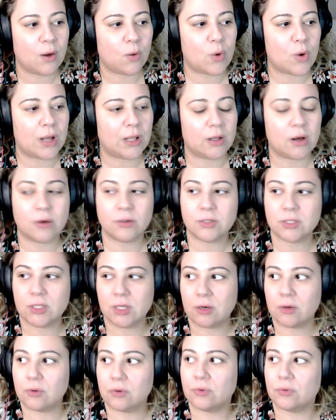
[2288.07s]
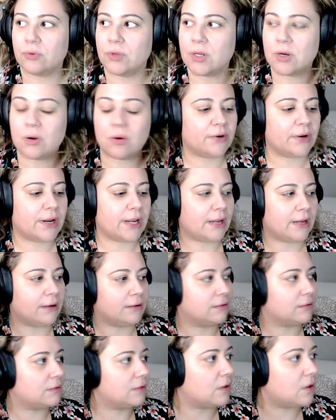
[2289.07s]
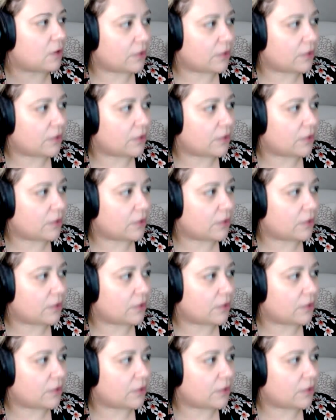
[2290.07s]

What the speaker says: while also honoring